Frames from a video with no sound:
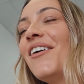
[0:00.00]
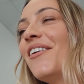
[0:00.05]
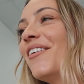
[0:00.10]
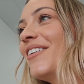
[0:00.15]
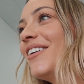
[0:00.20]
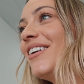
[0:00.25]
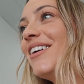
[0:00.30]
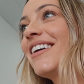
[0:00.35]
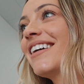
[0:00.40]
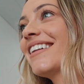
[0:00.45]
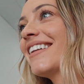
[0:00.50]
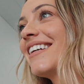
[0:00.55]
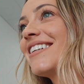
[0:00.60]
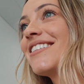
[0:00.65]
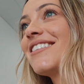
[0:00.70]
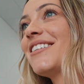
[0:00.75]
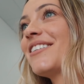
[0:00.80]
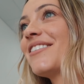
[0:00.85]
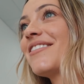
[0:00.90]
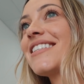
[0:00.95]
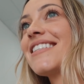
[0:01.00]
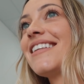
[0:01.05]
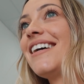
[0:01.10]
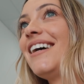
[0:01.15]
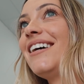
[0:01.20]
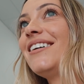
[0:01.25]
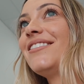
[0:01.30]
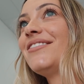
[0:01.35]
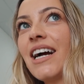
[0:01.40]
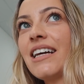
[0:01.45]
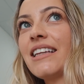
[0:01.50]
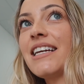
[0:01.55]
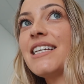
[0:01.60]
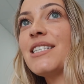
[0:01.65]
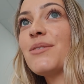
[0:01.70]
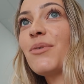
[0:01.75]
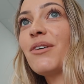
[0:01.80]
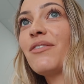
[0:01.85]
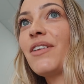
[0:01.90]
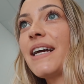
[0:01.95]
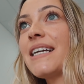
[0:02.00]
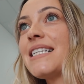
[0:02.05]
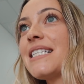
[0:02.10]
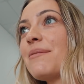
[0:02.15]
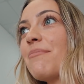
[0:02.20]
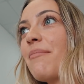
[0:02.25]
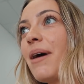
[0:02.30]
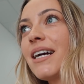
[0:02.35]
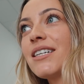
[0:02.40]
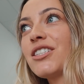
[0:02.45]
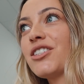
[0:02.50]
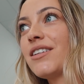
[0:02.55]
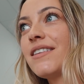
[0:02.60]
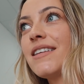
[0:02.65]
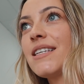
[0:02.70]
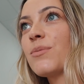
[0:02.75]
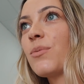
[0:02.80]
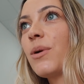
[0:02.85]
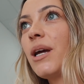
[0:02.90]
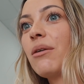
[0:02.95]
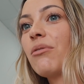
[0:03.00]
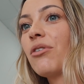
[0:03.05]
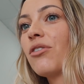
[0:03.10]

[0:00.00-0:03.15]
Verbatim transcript: All you can literally do is laugh. At least we've like smashed it this week.